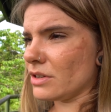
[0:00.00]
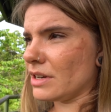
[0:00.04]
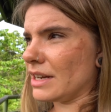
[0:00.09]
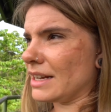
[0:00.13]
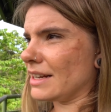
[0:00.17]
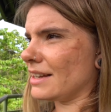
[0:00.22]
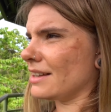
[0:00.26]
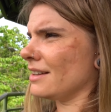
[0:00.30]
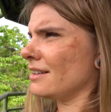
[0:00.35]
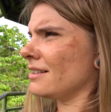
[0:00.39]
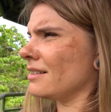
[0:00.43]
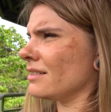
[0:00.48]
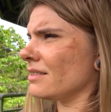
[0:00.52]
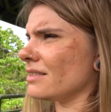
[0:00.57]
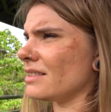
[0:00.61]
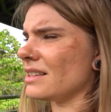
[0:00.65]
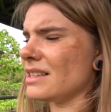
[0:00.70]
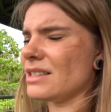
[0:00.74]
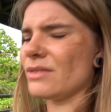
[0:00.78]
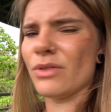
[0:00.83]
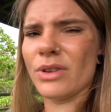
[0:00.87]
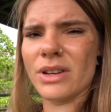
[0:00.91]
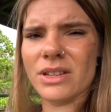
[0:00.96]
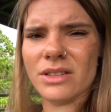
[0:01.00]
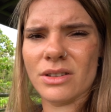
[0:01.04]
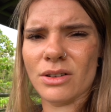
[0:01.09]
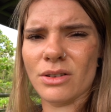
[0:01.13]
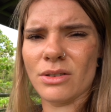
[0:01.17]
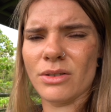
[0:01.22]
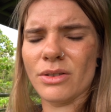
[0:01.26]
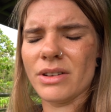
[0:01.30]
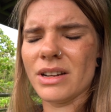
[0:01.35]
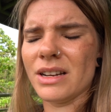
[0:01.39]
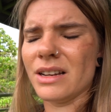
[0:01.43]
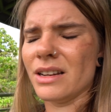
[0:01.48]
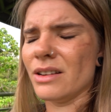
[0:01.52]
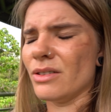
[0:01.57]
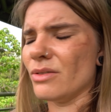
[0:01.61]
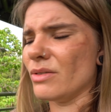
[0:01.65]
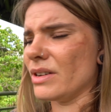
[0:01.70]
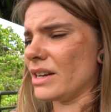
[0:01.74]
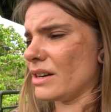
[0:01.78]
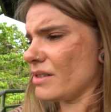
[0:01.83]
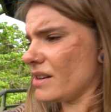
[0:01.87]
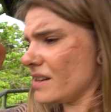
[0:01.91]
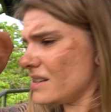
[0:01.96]
like these very secluded little
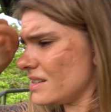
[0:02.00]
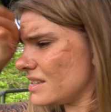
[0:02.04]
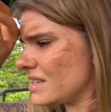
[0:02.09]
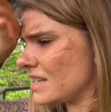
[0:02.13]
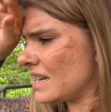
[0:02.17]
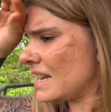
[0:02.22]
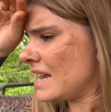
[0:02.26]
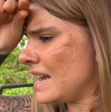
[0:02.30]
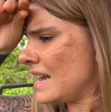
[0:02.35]
areas.